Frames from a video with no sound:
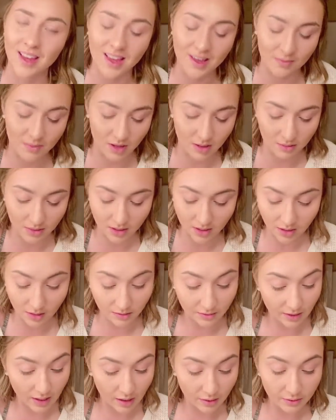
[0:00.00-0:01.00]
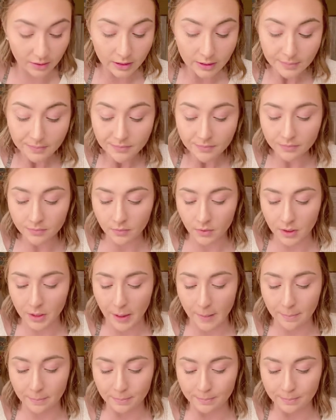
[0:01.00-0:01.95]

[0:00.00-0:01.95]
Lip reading: make myself laugh. Okay.